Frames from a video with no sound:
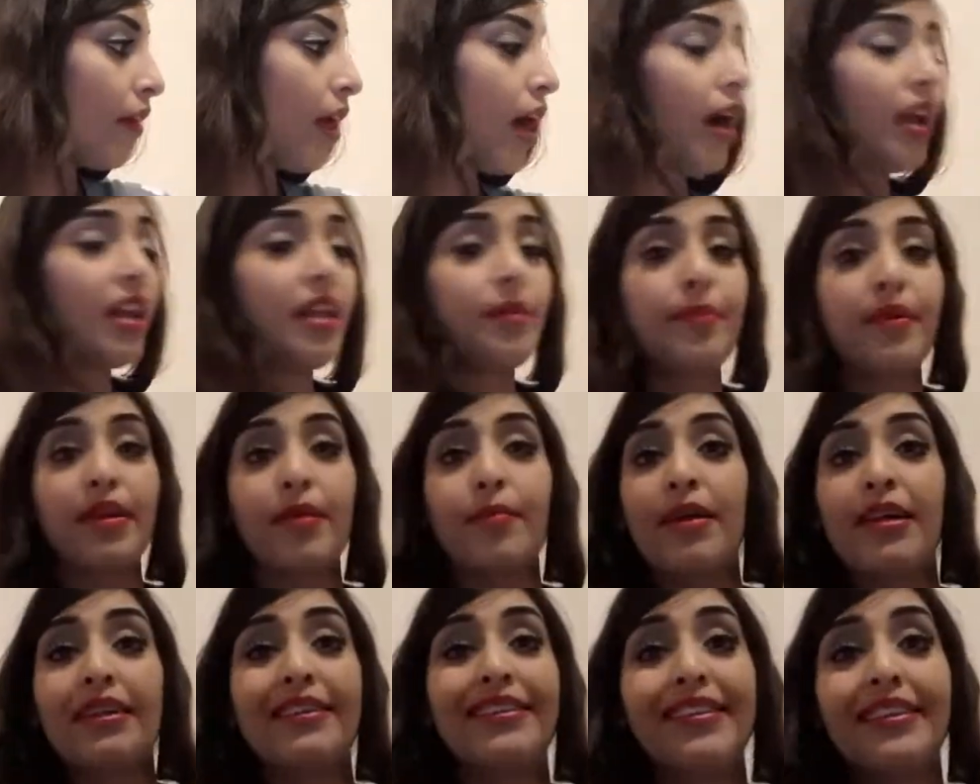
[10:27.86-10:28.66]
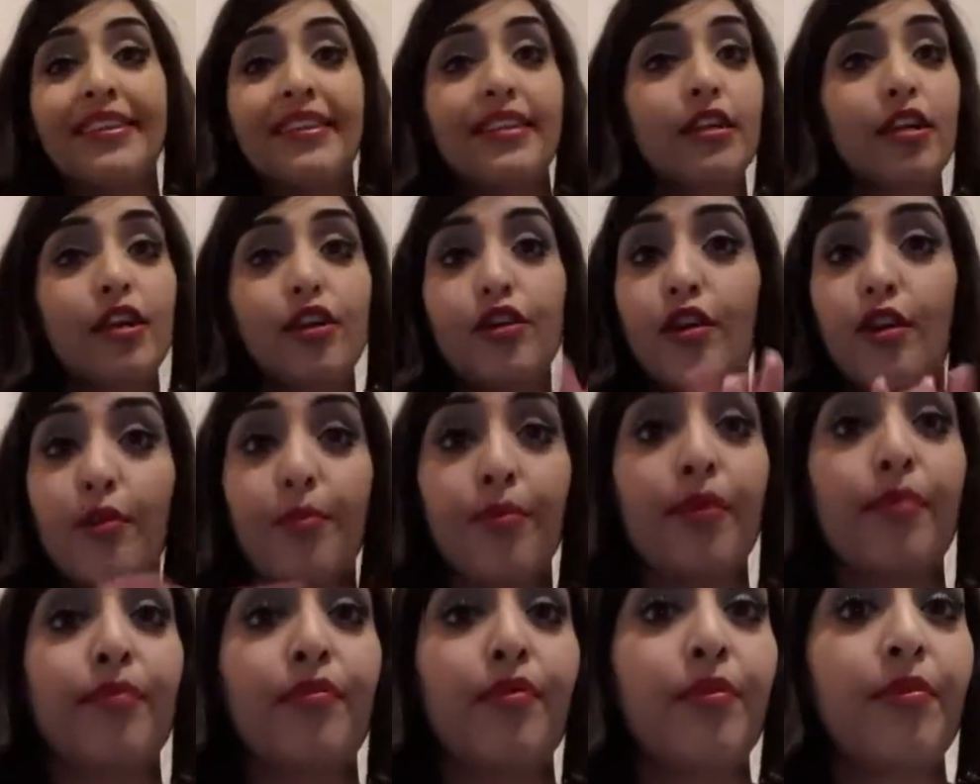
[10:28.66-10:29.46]
highly pigmented, no
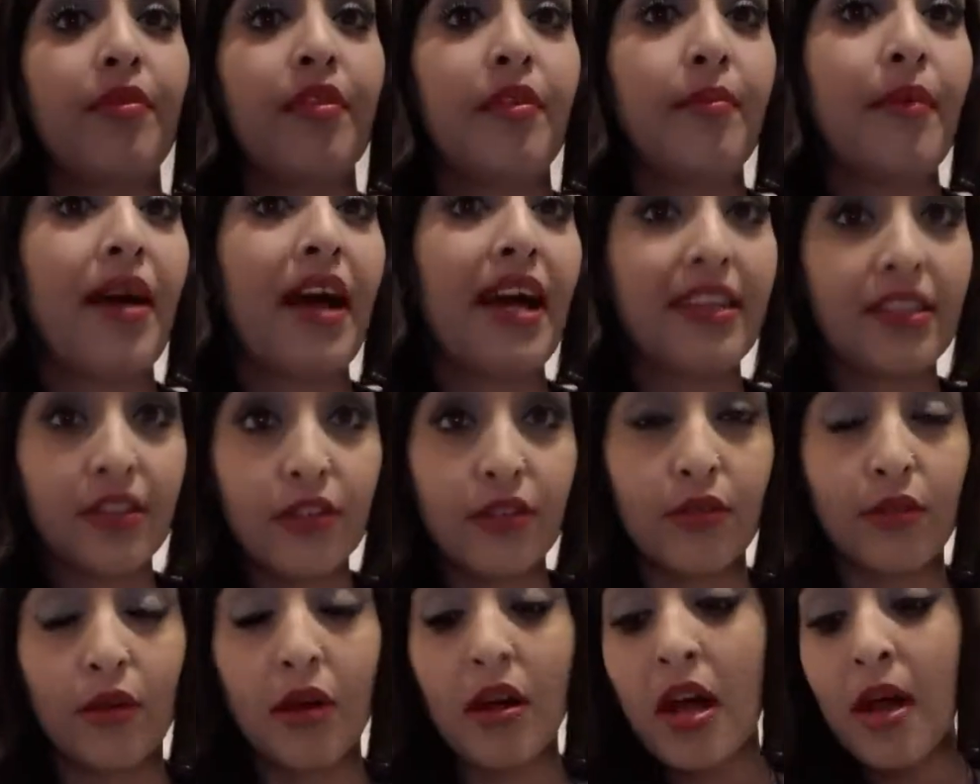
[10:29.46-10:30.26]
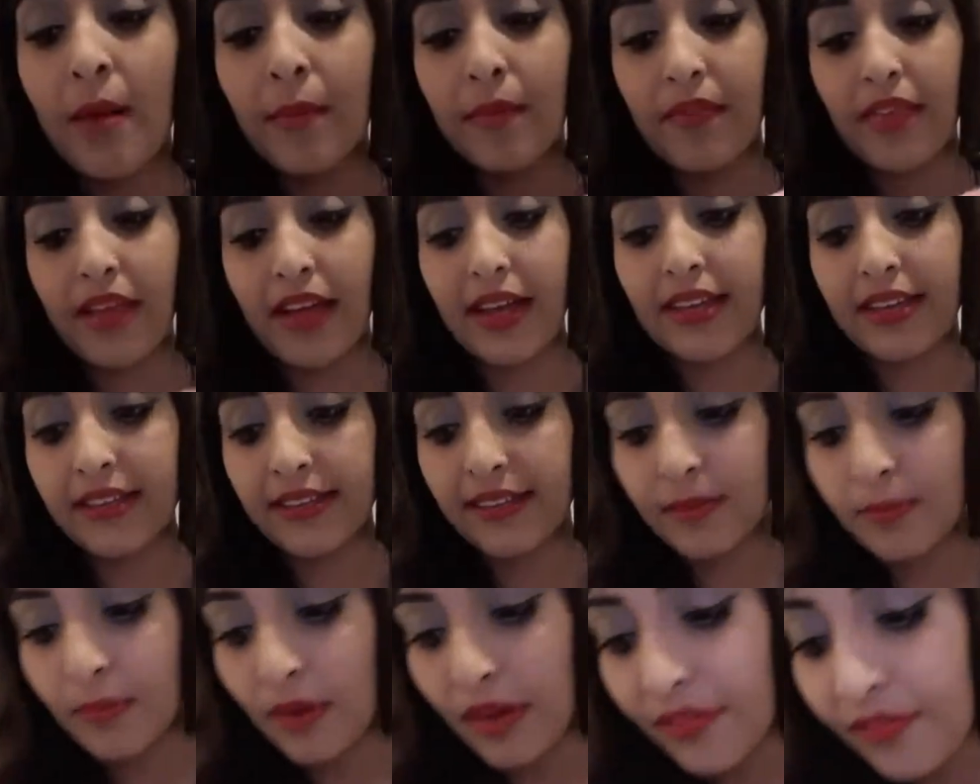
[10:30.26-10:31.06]
problems with them at all. But that
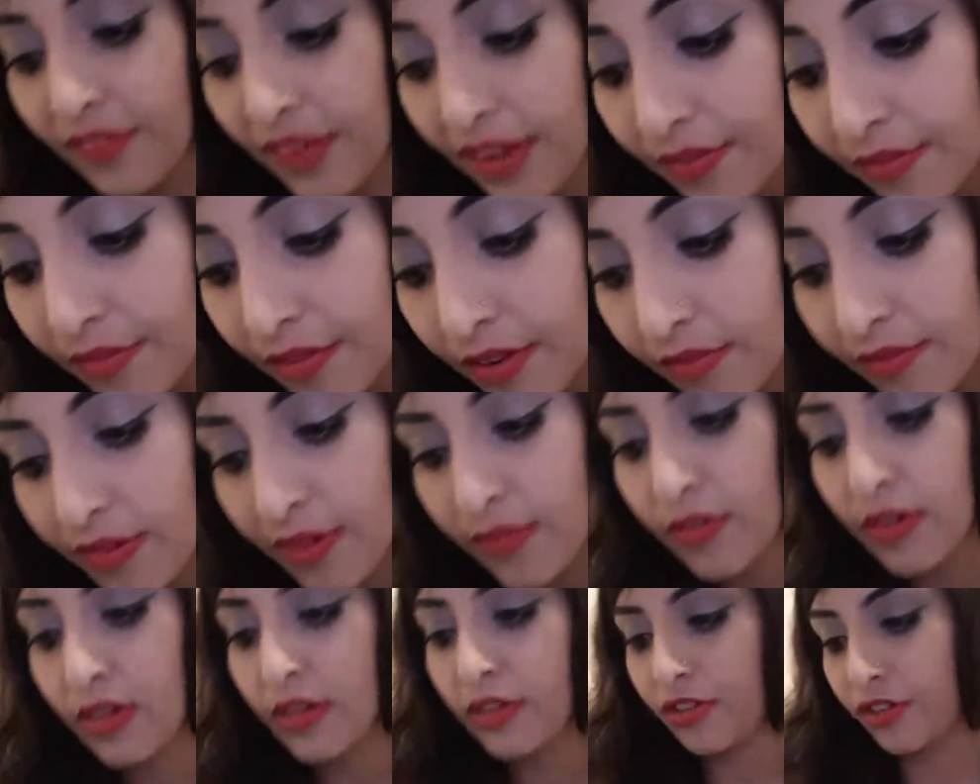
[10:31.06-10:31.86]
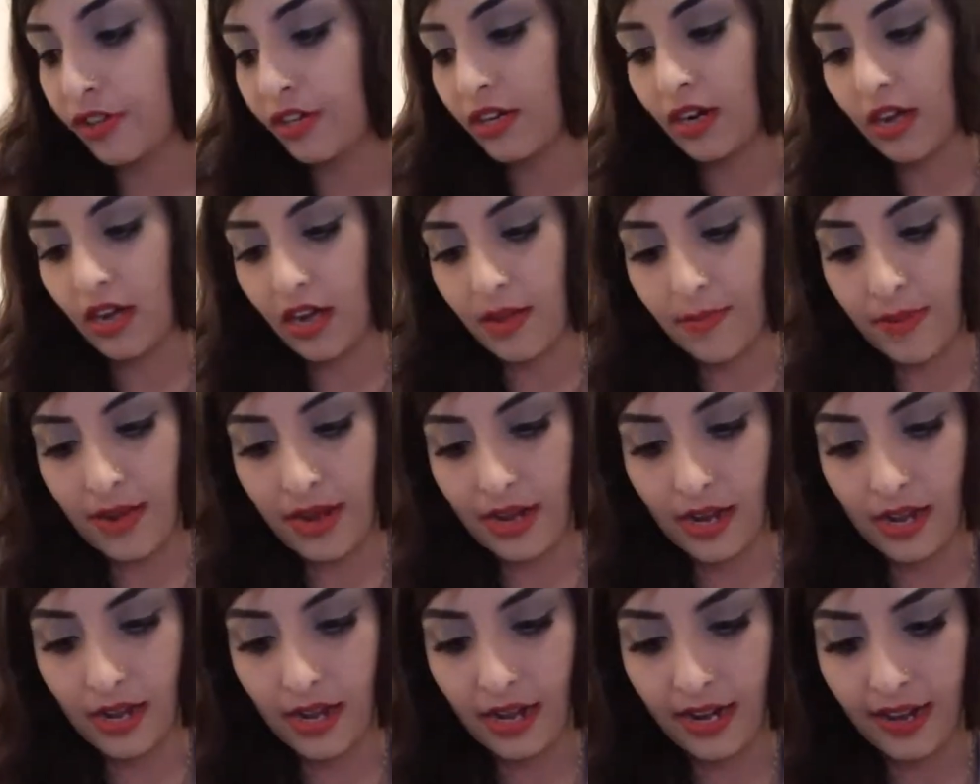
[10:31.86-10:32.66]
is my favourite Revolution eye
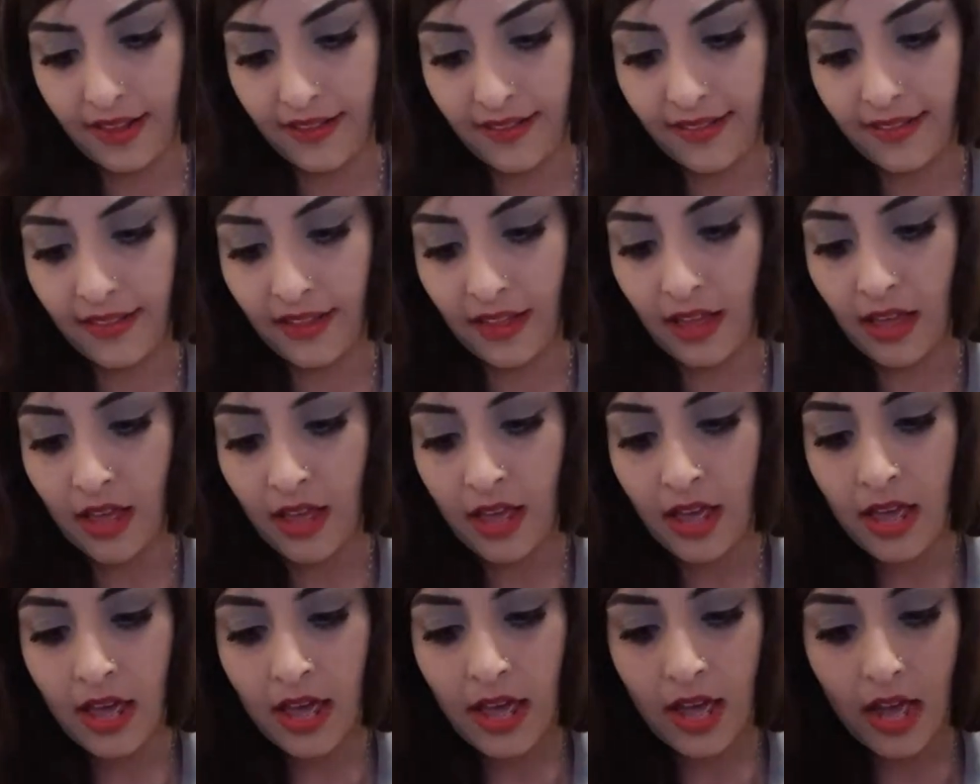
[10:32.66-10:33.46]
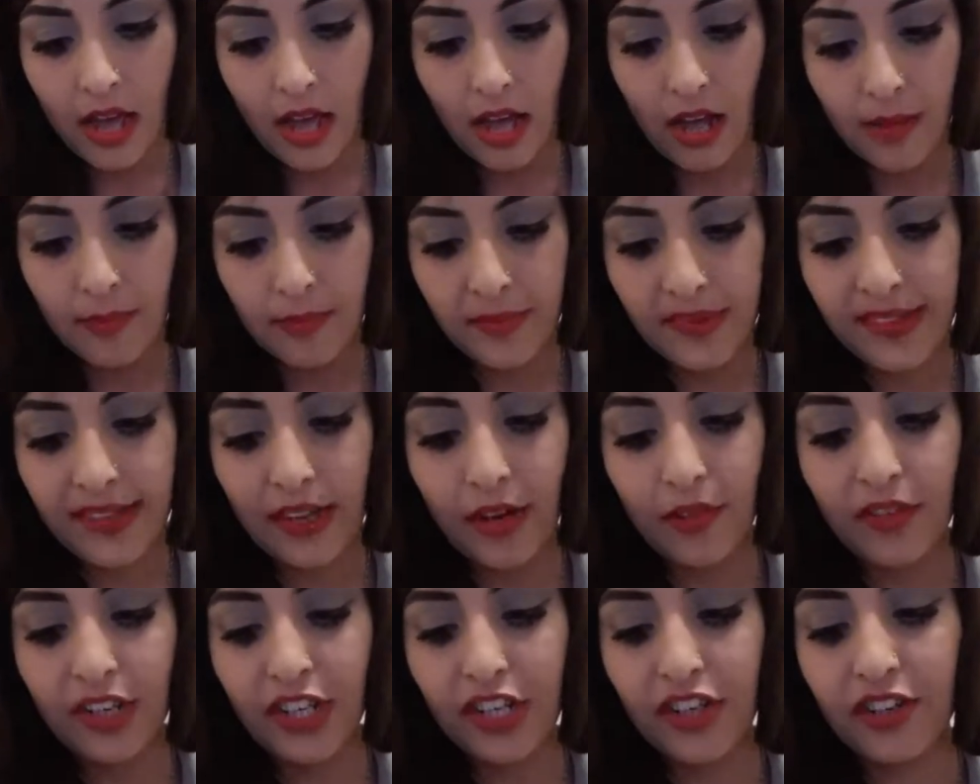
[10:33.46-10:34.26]
palette, and it's the
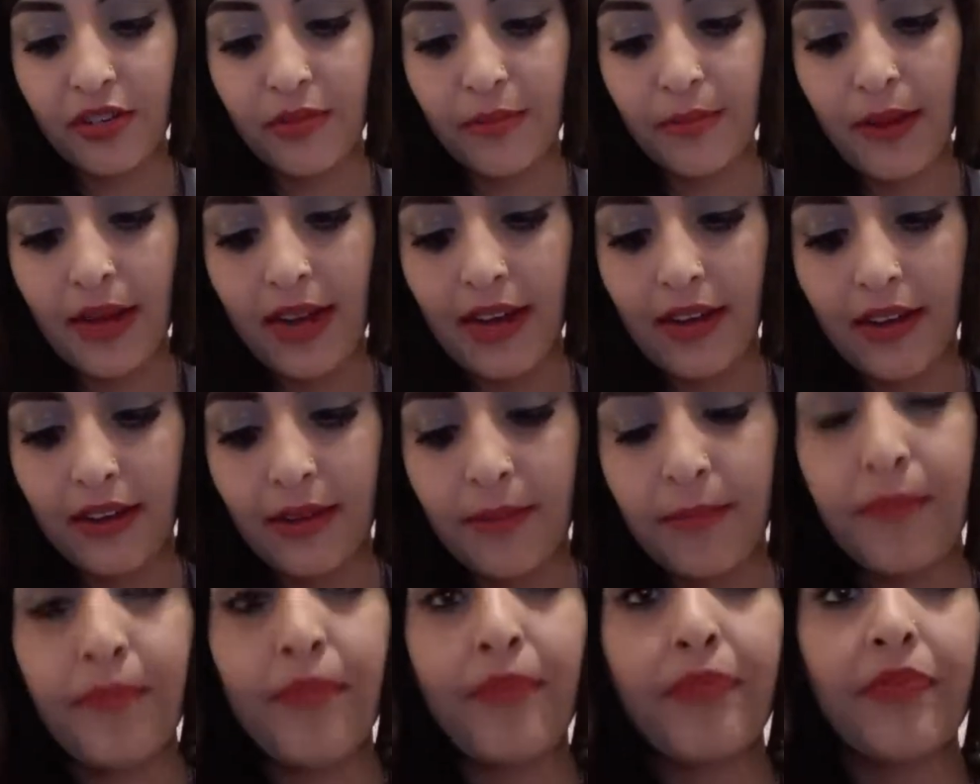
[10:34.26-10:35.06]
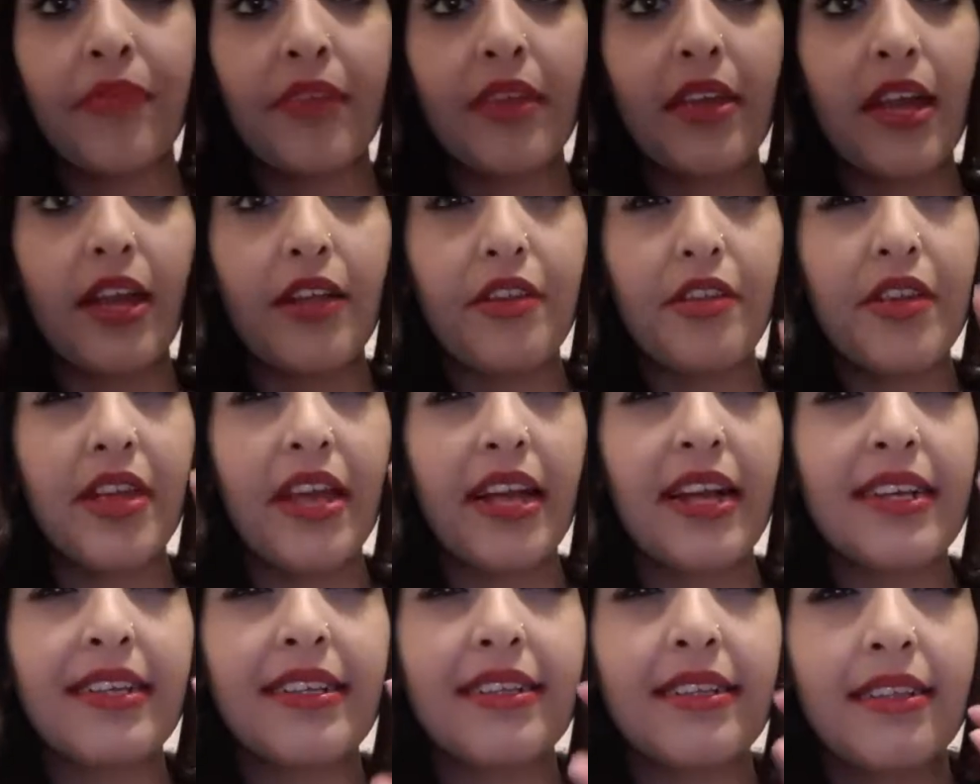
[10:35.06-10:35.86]
Salvation palette. Yeah, and you
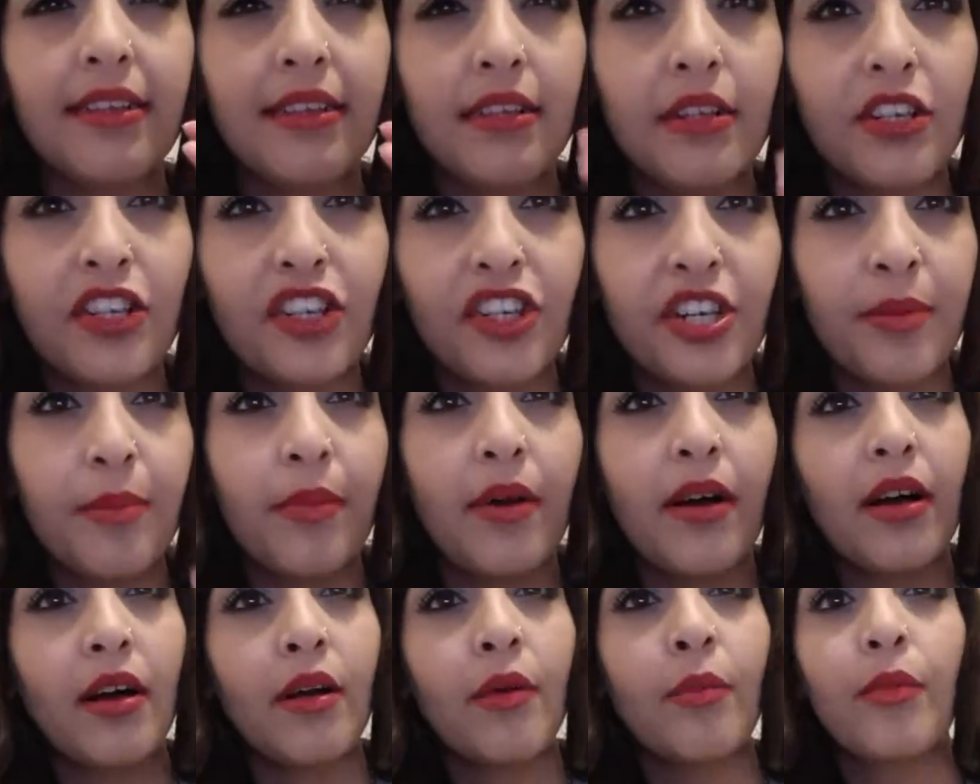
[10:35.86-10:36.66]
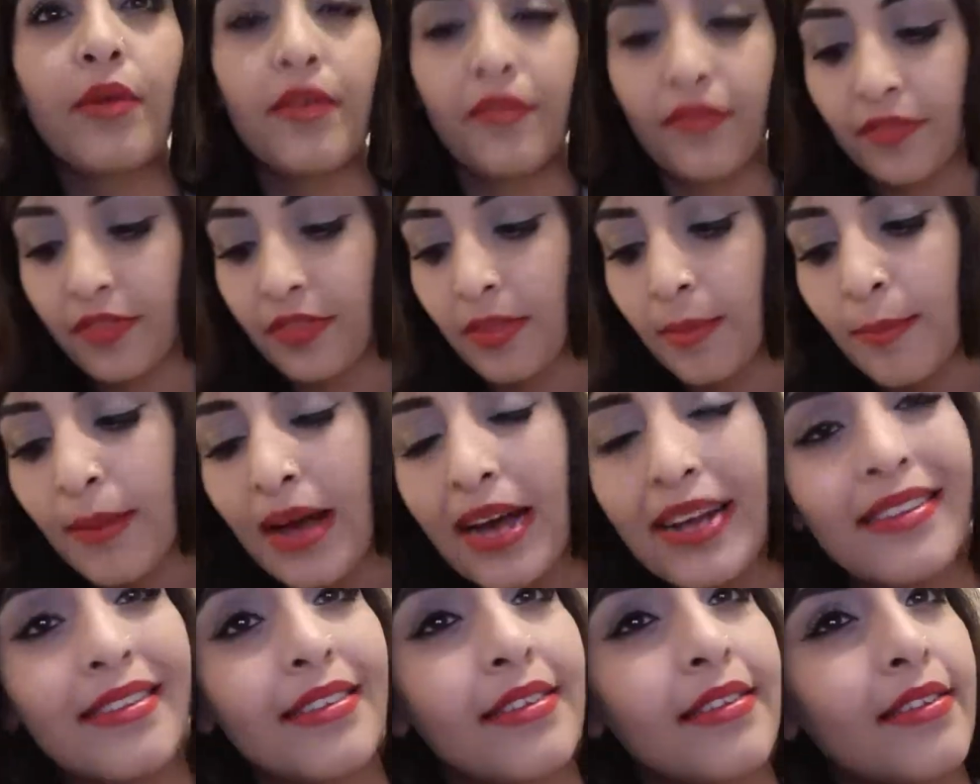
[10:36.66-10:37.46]
get shimmer with the
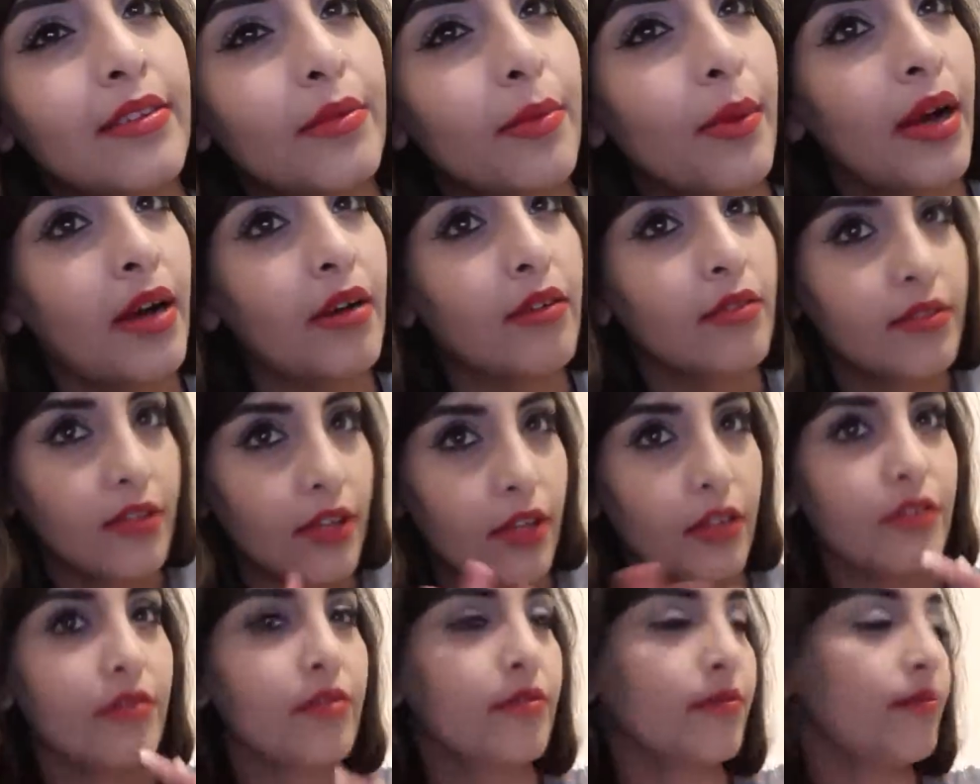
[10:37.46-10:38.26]
mattes as well, so